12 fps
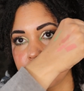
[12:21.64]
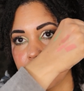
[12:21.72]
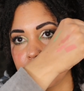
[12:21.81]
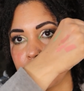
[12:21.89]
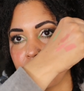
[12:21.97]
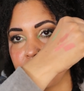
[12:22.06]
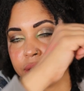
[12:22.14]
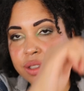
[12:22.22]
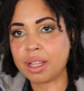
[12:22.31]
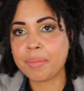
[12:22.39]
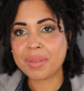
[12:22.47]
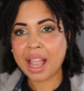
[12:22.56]
there it
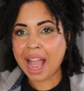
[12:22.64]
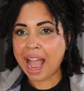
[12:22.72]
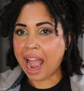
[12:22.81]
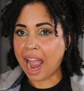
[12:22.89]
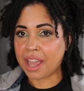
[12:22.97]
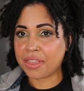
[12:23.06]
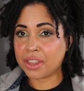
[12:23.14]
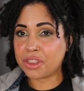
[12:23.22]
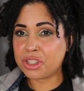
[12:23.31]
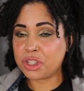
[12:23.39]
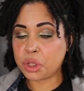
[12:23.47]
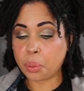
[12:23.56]
is. I think
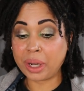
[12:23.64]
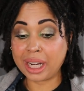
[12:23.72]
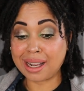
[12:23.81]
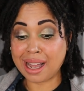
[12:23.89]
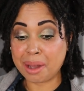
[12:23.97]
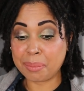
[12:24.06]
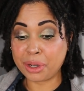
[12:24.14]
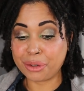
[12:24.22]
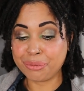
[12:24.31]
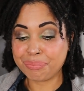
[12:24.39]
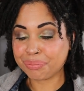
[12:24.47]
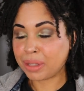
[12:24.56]
this is a winning
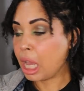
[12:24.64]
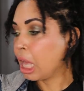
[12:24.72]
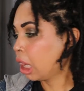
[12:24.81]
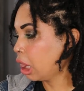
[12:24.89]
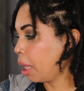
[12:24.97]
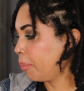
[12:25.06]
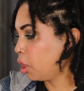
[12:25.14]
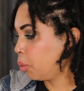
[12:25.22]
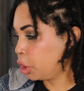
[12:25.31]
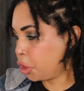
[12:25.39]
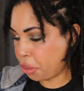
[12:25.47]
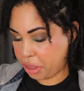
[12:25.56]
combo. Let me know
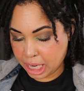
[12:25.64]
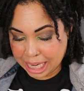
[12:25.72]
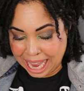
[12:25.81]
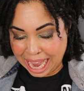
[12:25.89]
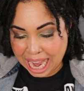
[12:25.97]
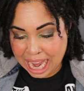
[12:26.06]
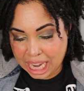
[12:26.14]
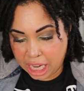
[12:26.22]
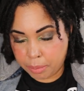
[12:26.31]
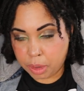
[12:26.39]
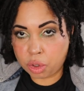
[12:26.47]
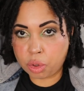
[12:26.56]
what you think. I
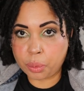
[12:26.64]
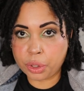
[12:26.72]
am gonna go to